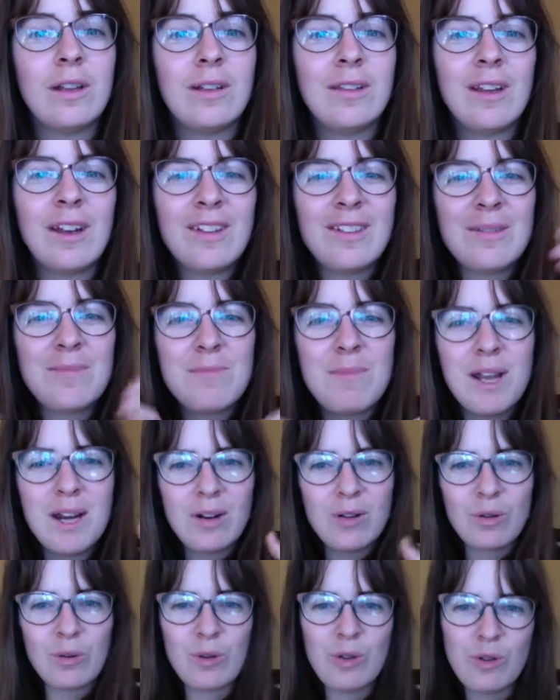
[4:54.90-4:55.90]
doesn't
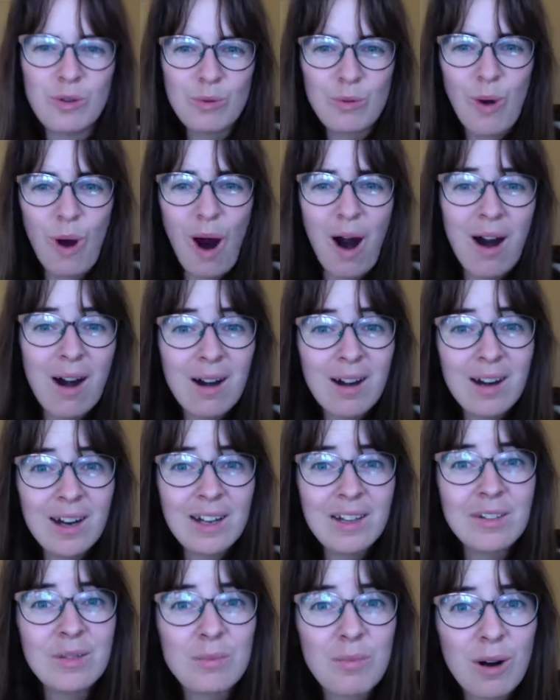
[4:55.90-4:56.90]
matter who you are
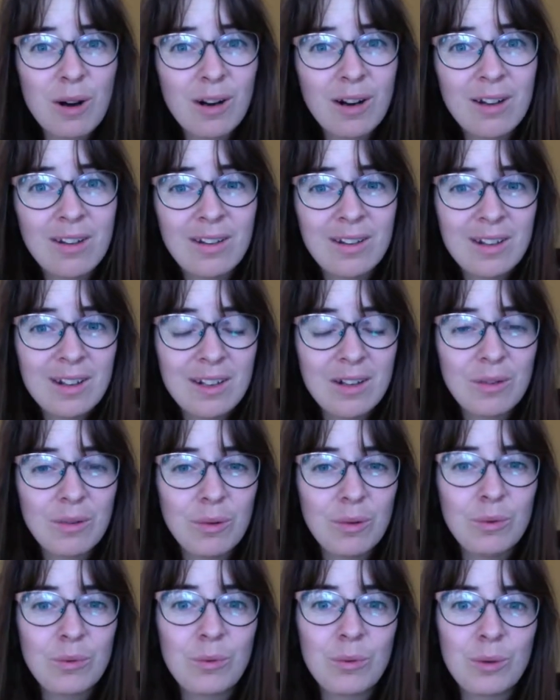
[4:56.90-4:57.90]
as a marketer in the
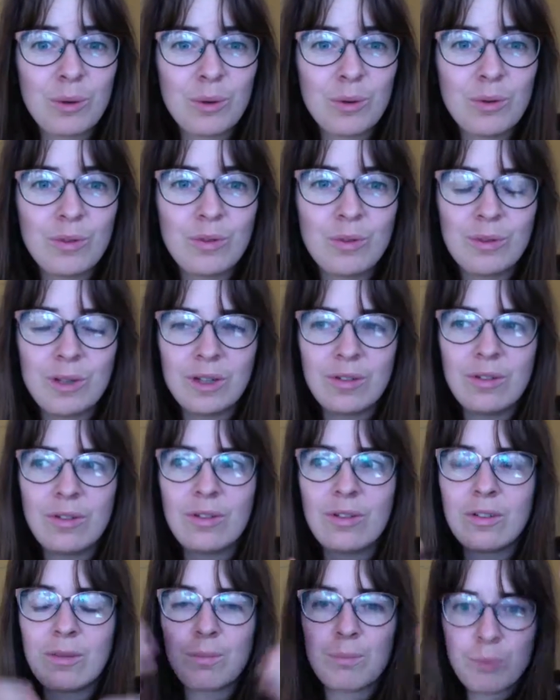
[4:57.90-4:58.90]
old world. You can
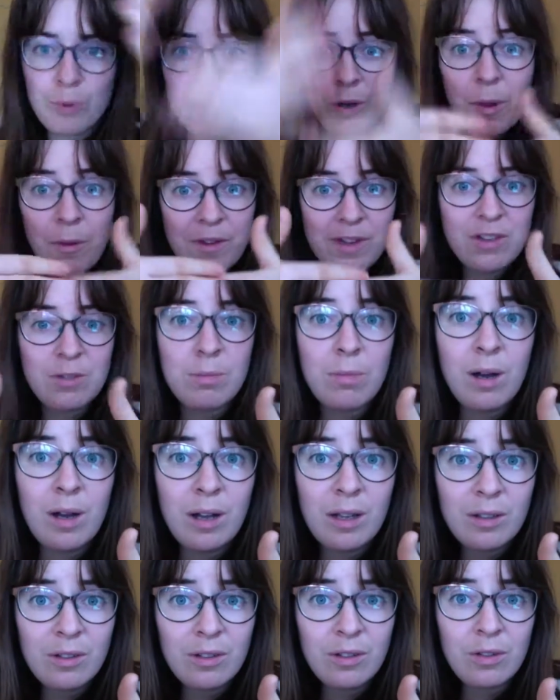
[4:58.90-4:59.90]
just put on this
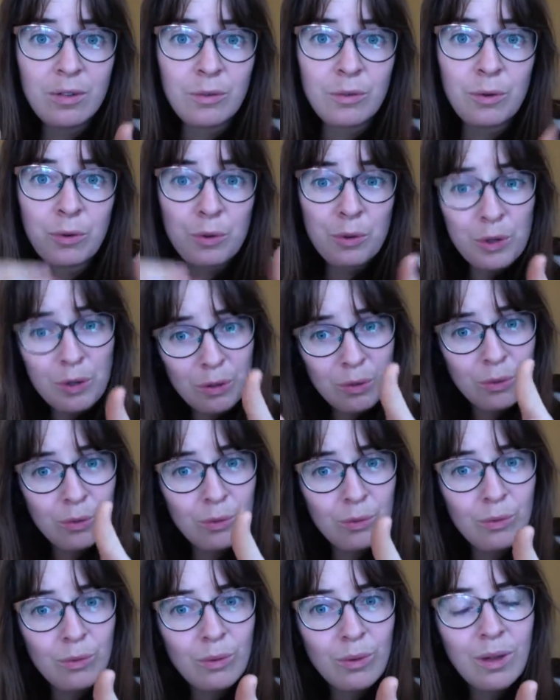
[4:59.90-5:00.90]
mask of who
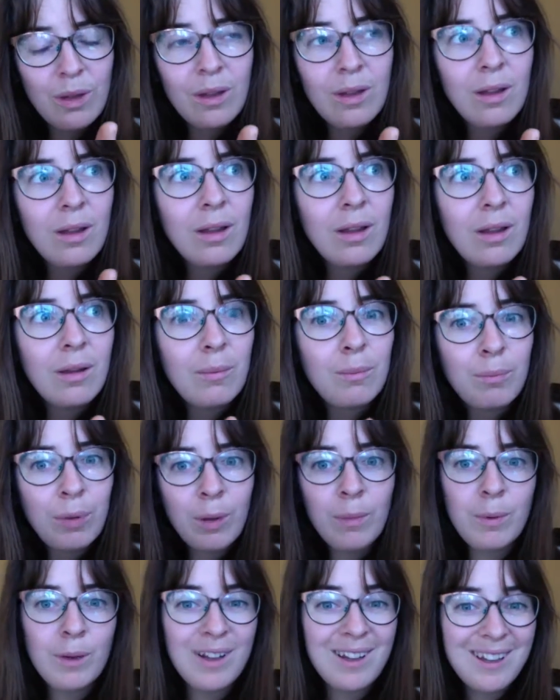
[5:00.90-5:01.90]
you
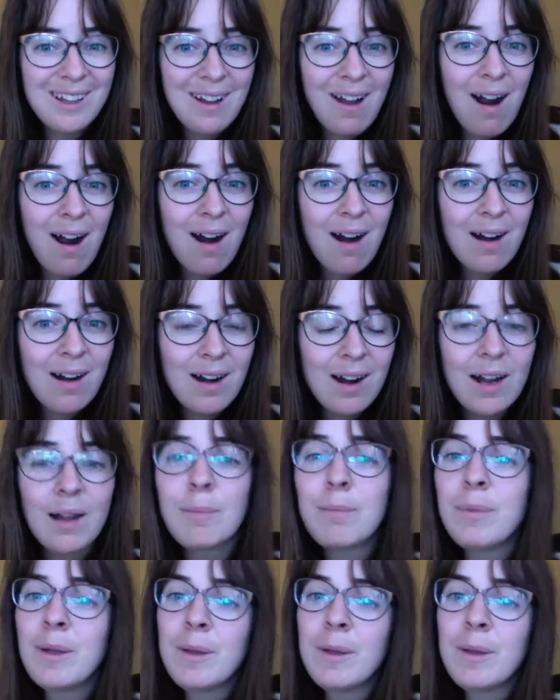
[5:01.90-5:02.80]
publicly are, and